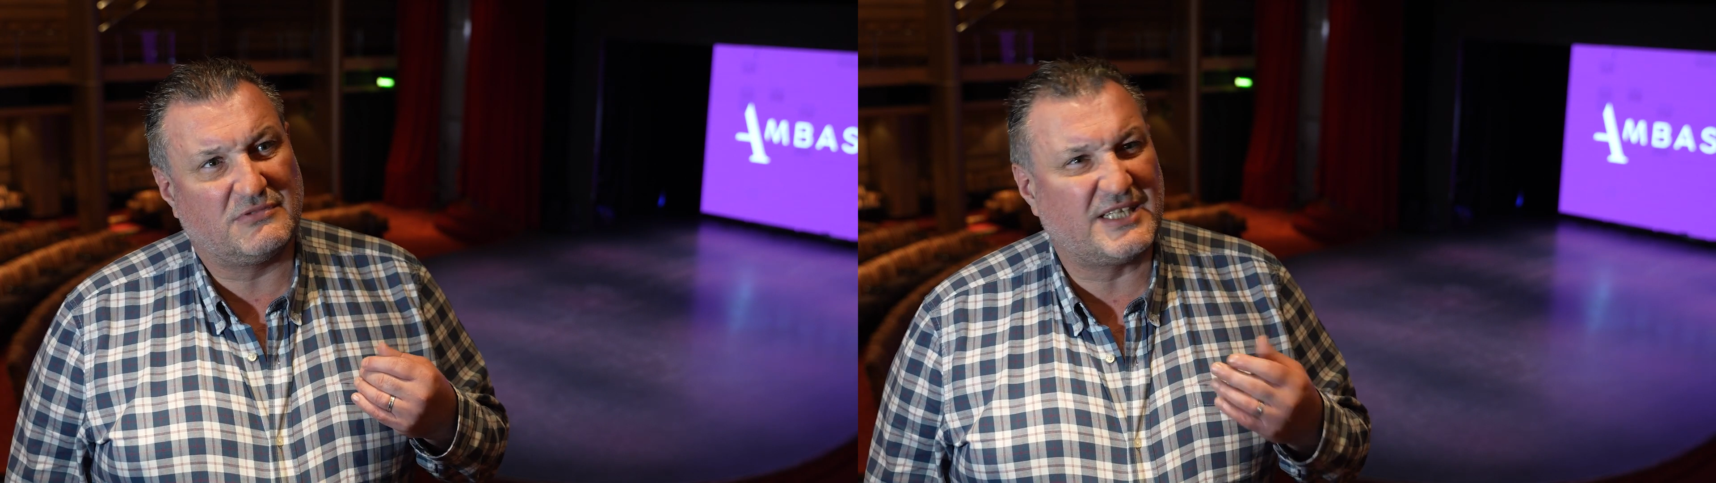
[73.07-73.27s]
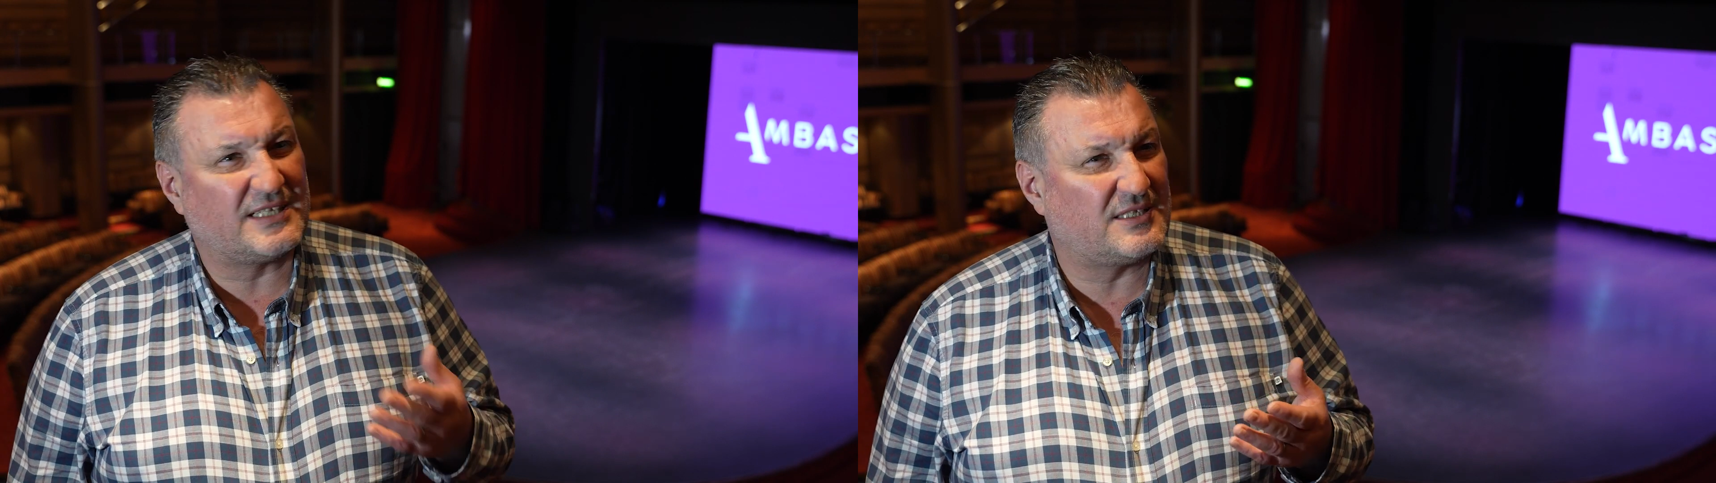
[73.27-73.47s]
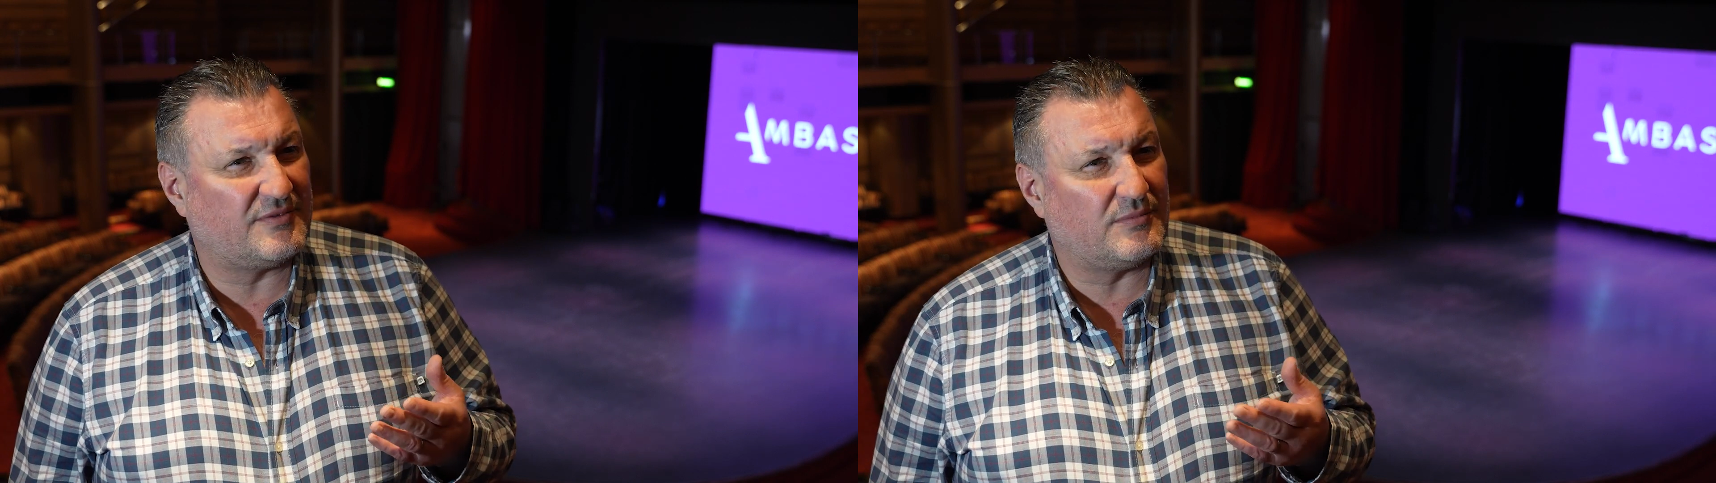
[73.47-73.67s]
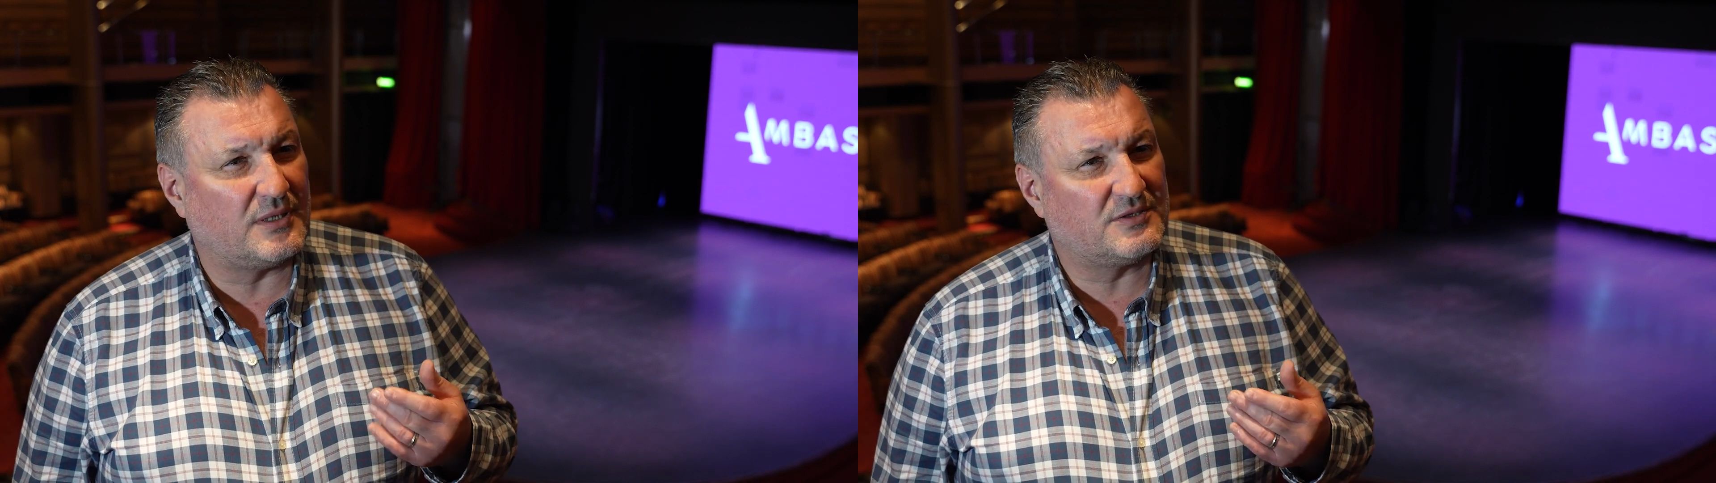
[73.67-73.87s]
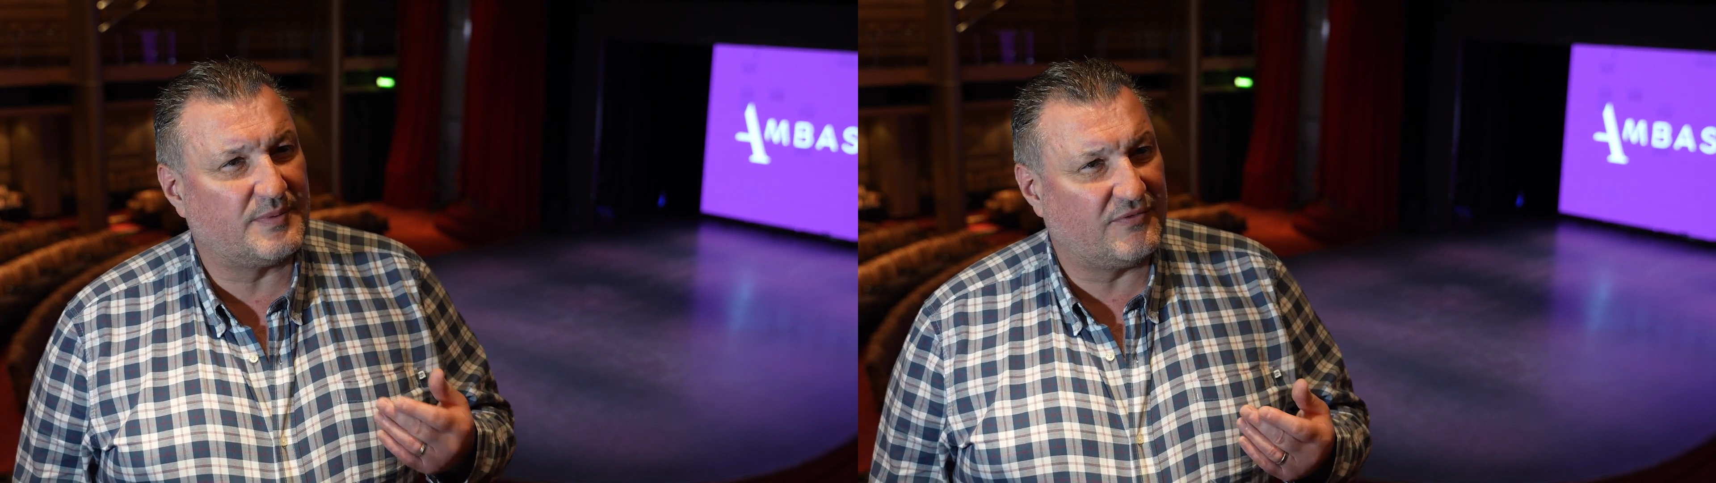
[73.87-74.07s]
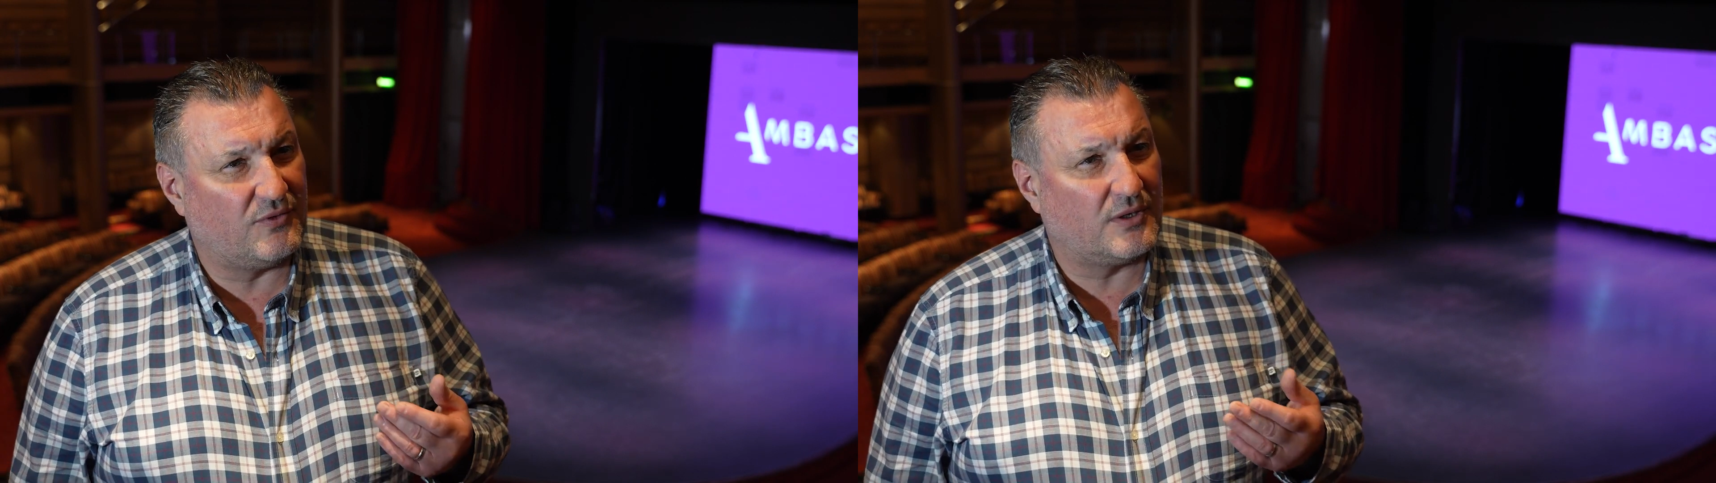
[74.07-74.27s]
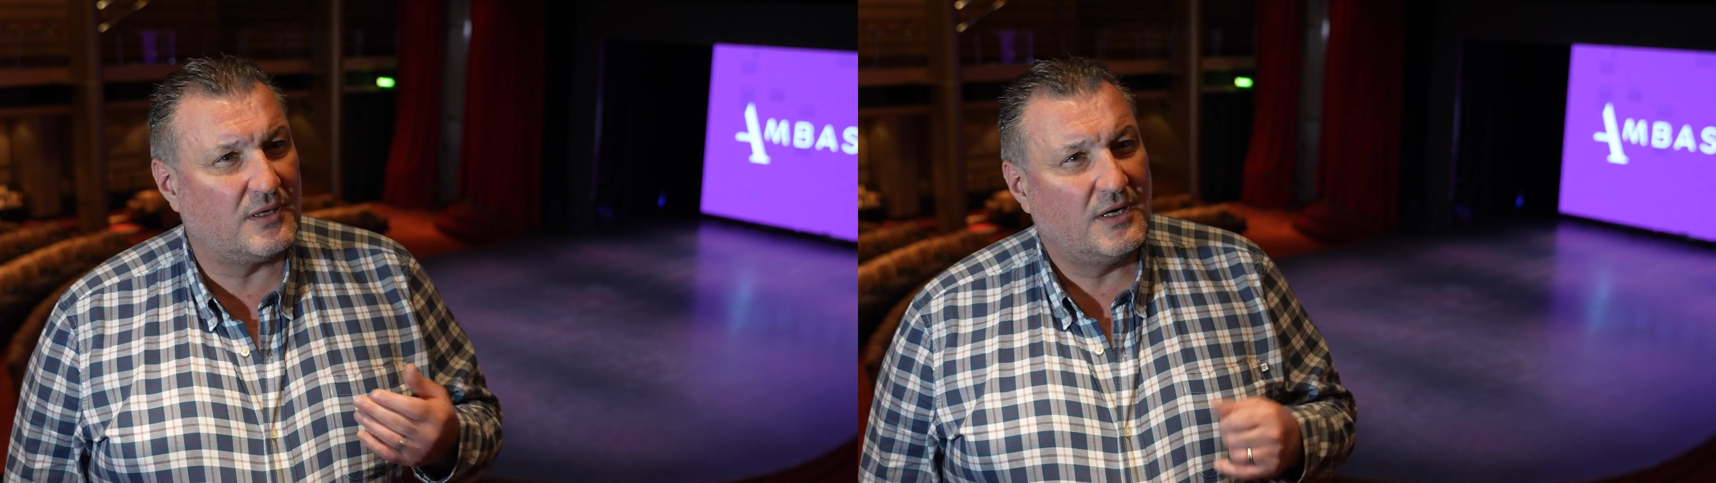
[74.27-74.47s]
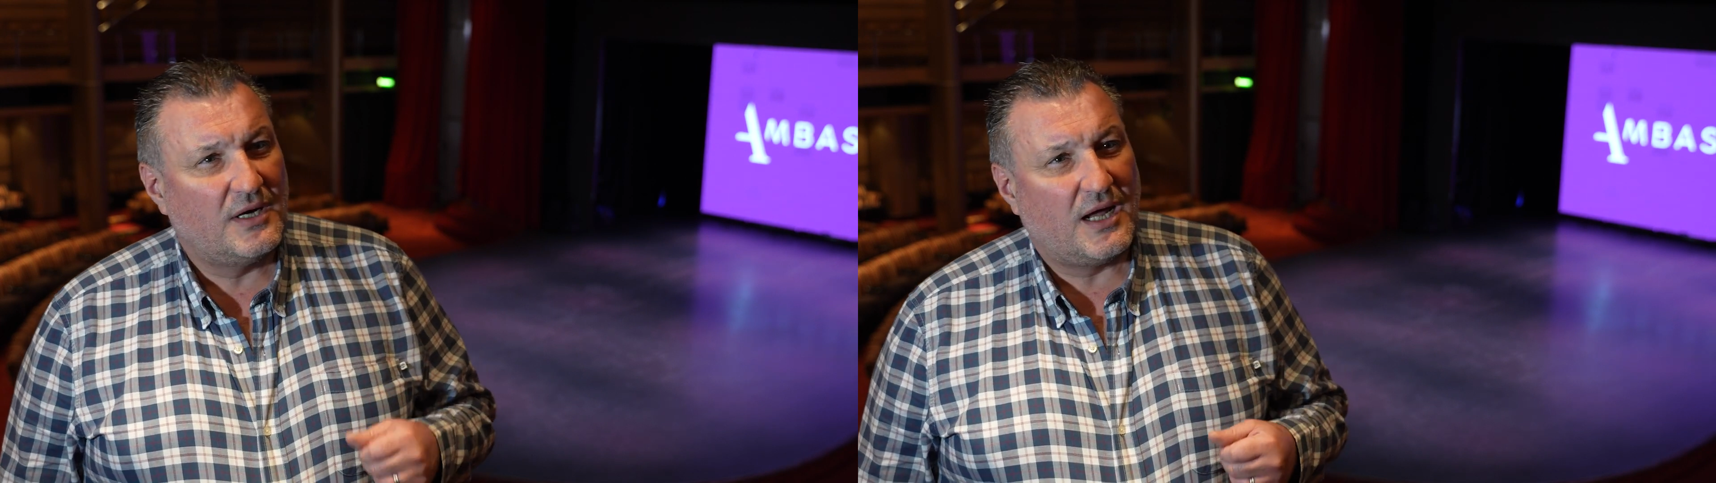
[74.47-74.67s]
six, seven months before.